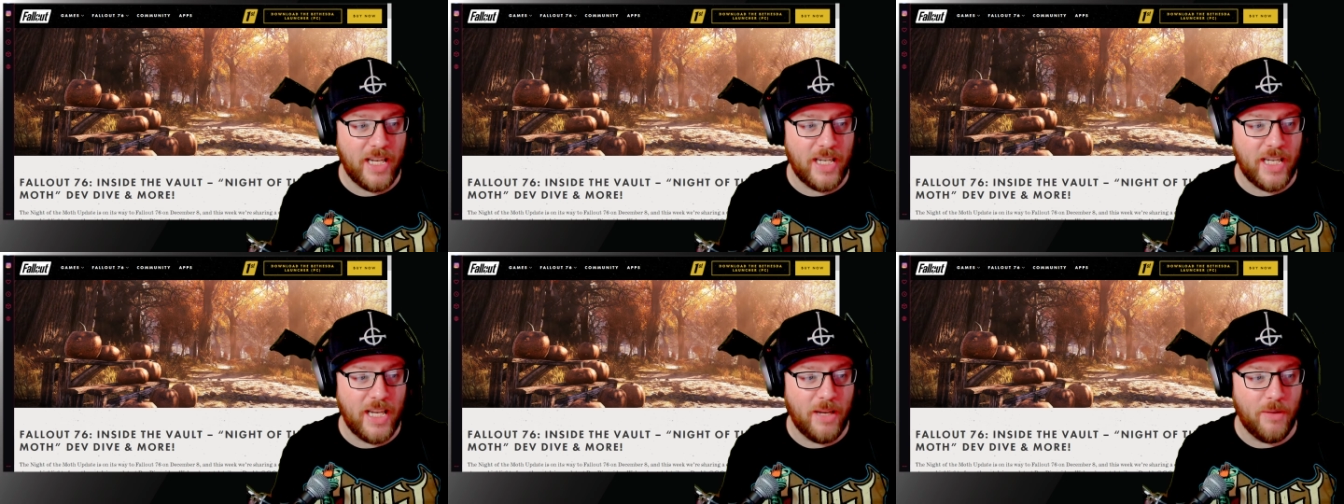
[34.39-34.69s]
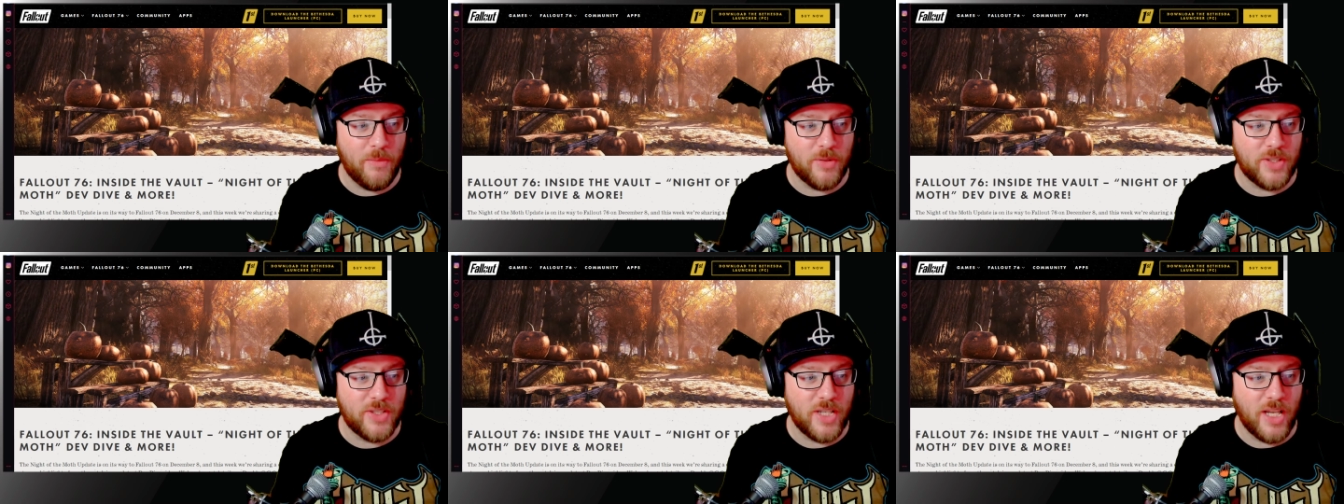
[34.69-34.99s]
it
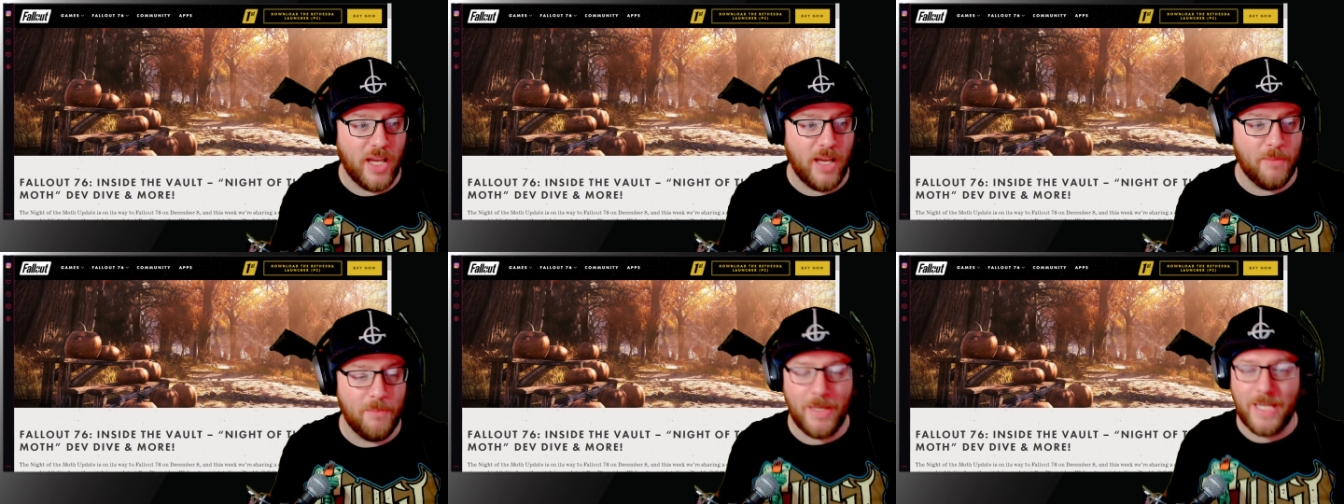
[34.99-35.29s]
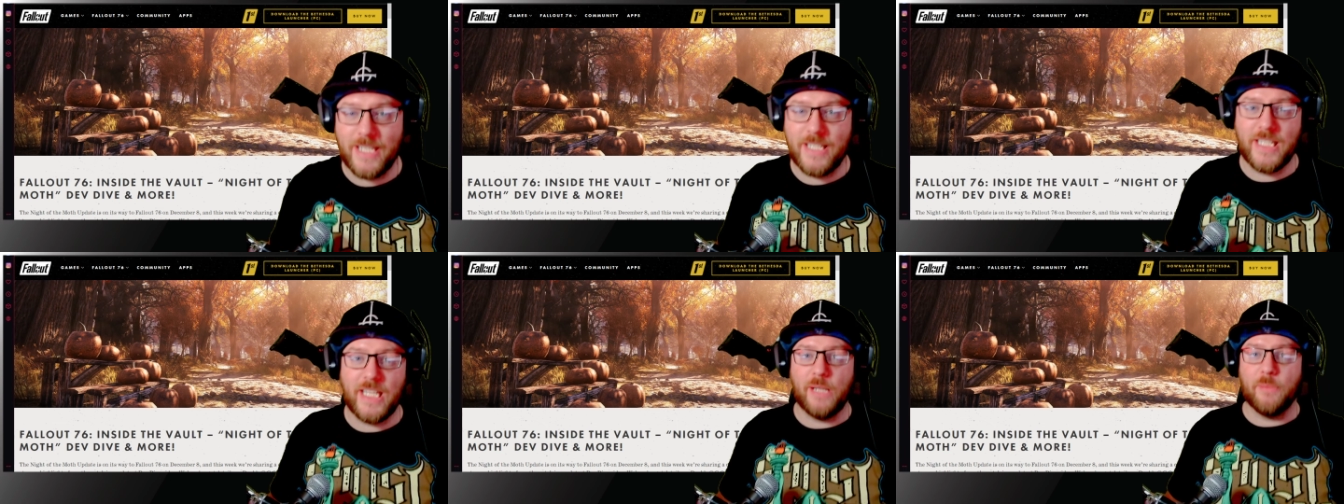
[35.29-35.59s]
was me
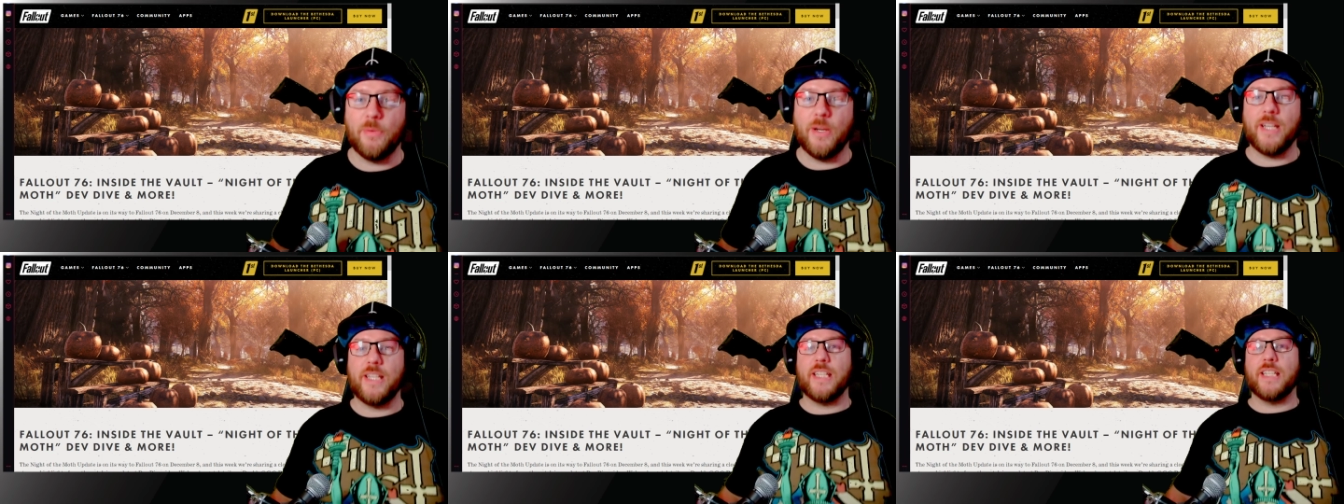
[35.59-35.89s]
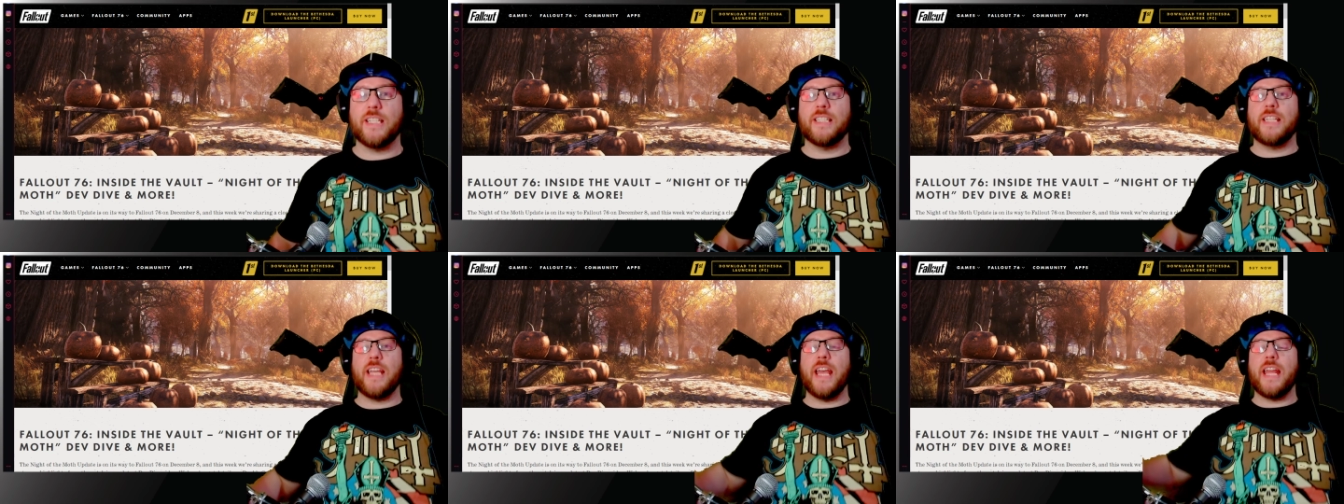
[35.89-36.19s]

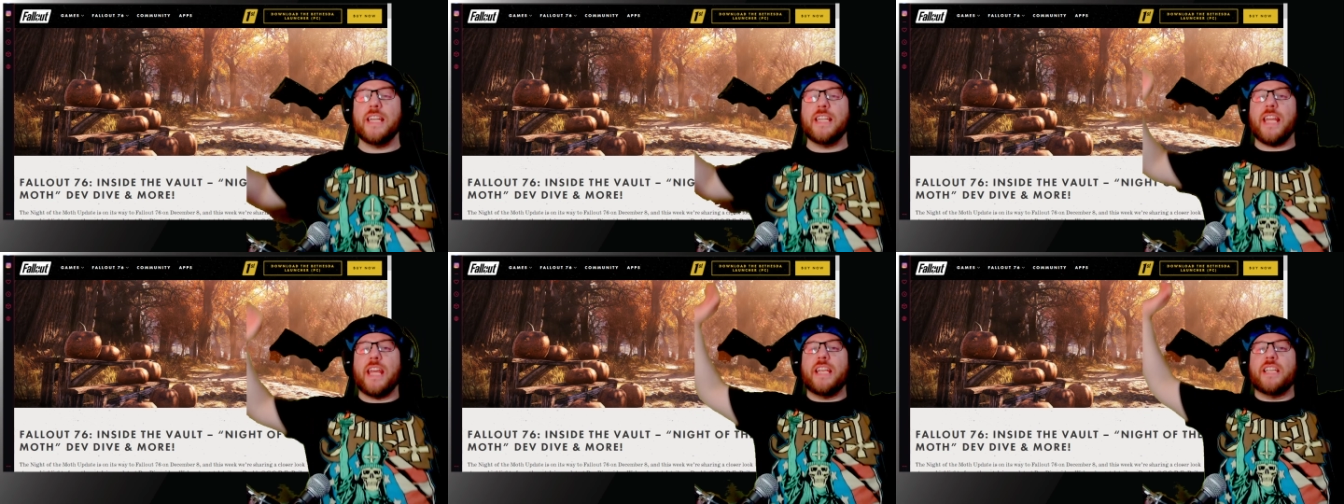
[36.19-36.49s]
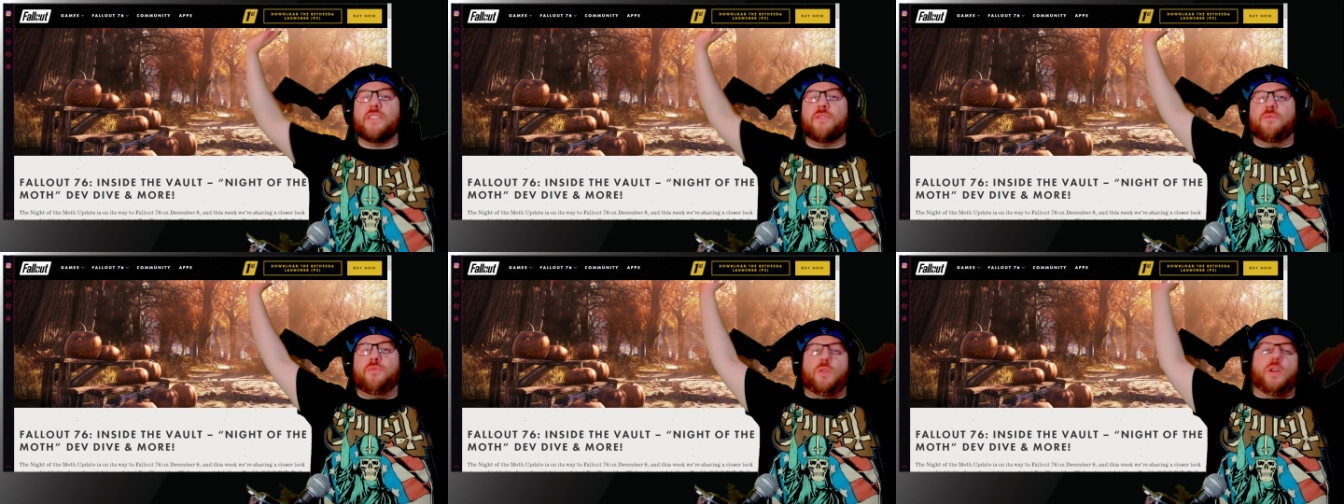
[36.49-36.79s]
celebrating 10
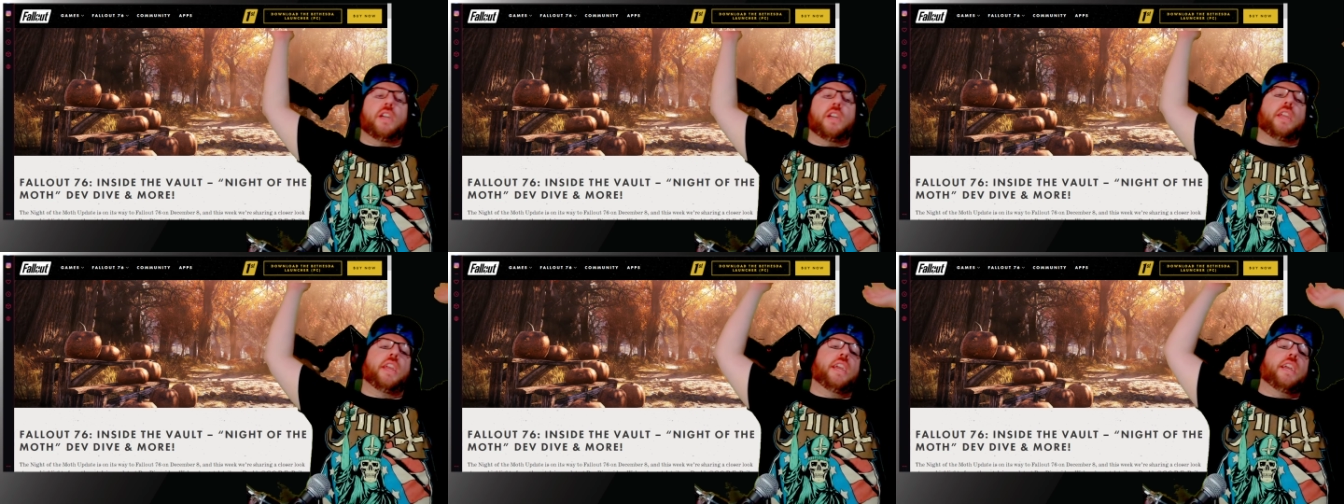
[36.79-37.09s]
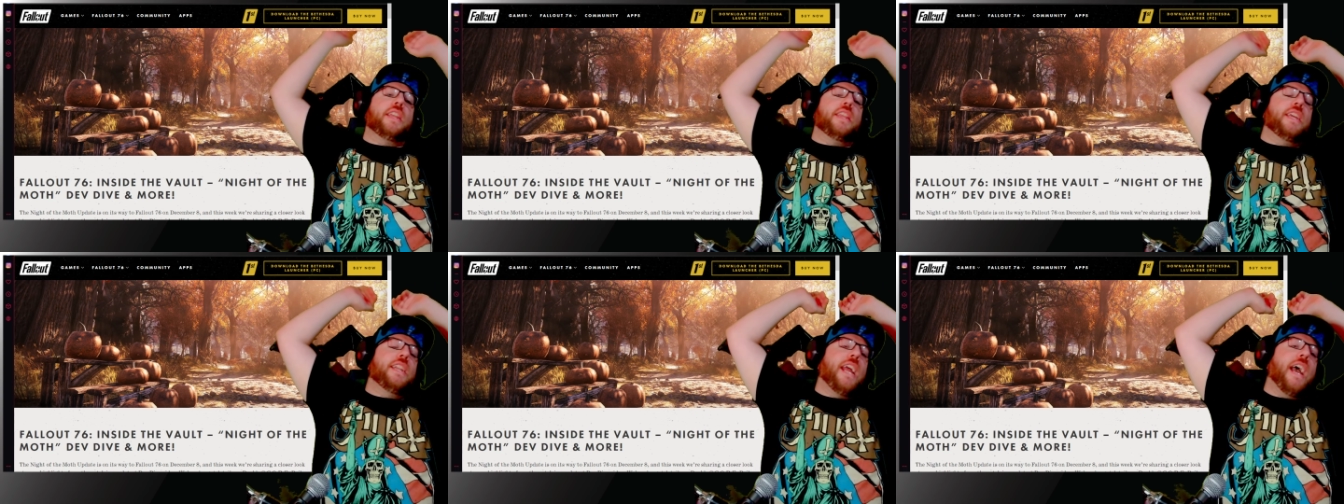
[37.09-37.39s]
days of working
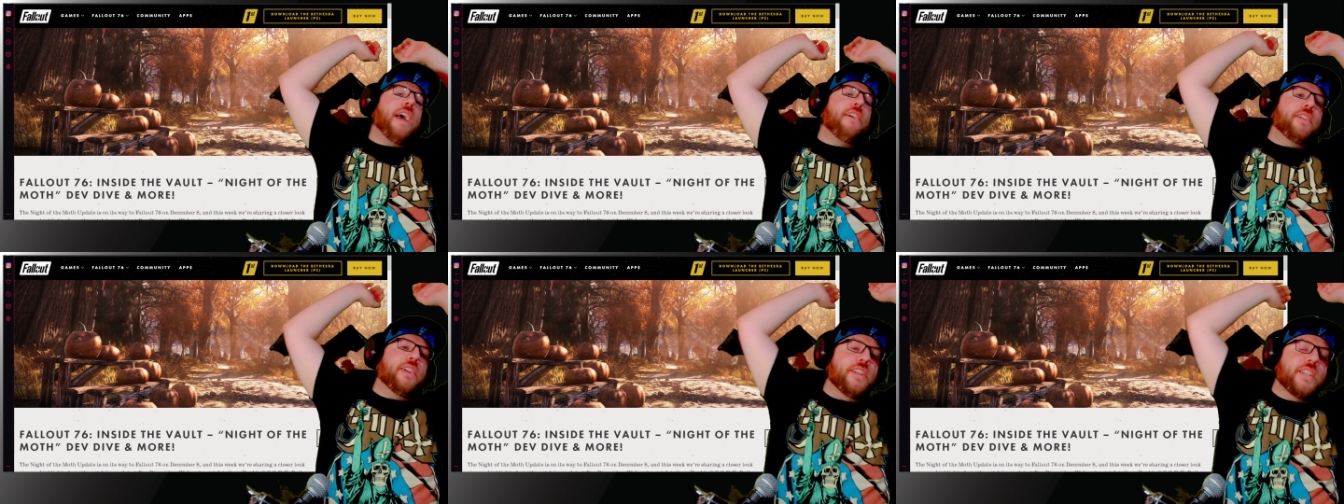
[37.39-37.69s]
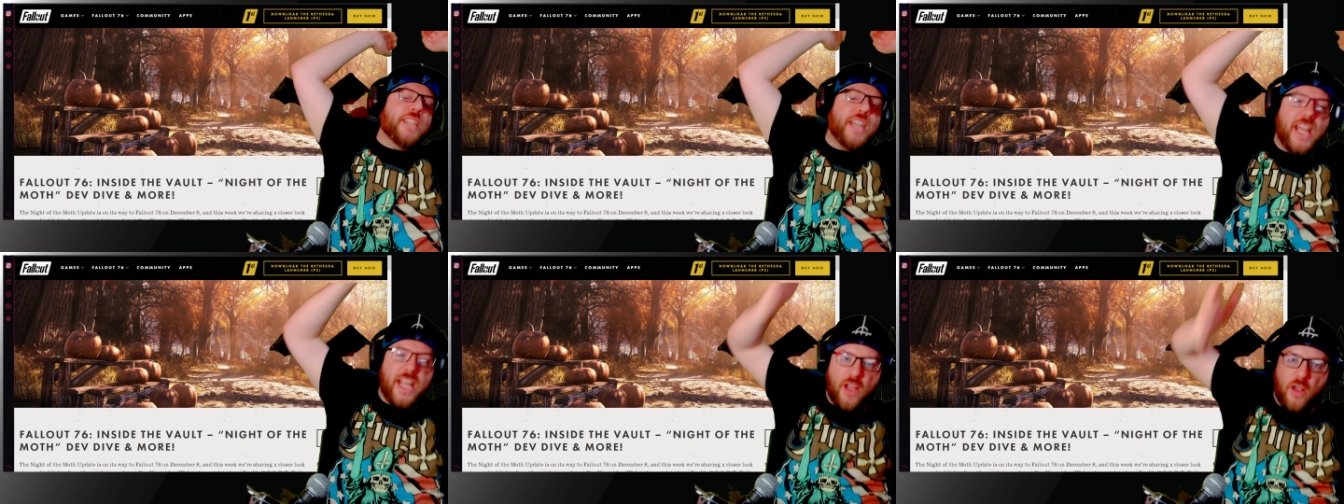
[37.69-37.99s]
and then having a
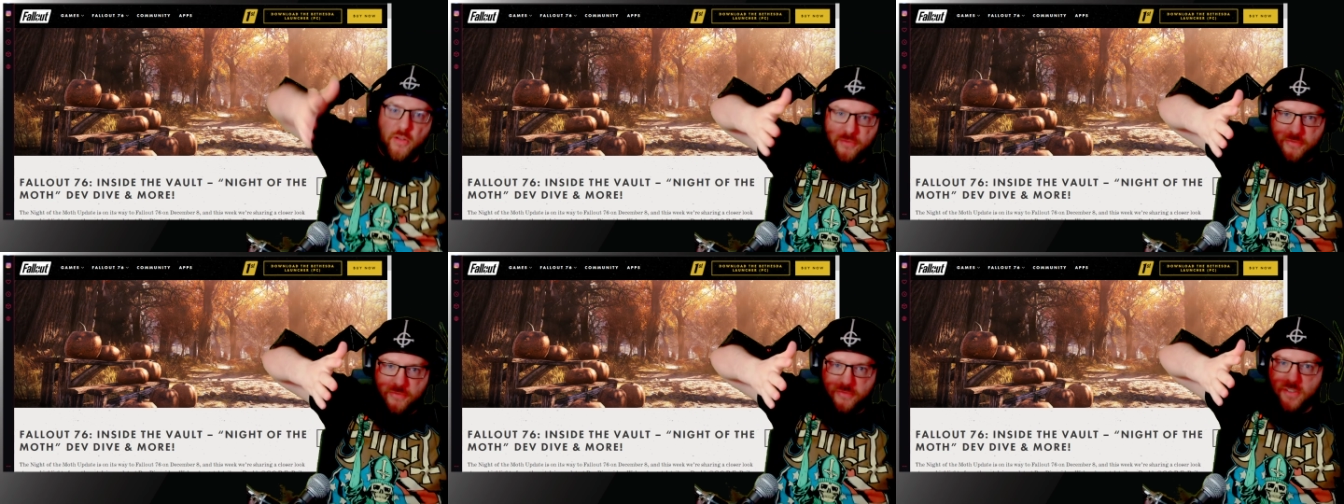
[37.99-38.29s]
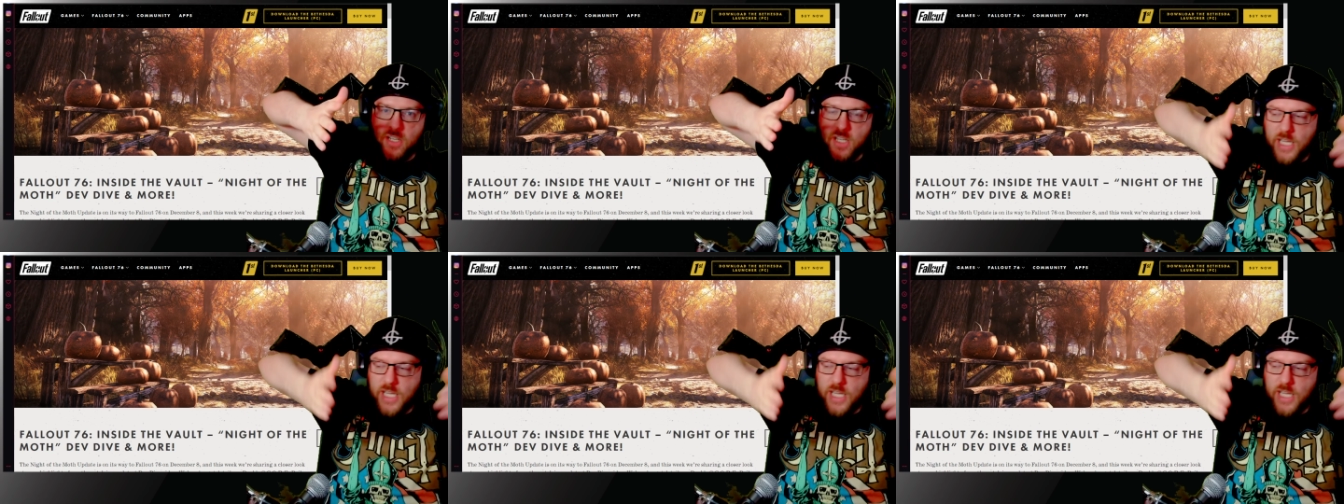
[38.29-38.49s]
day off,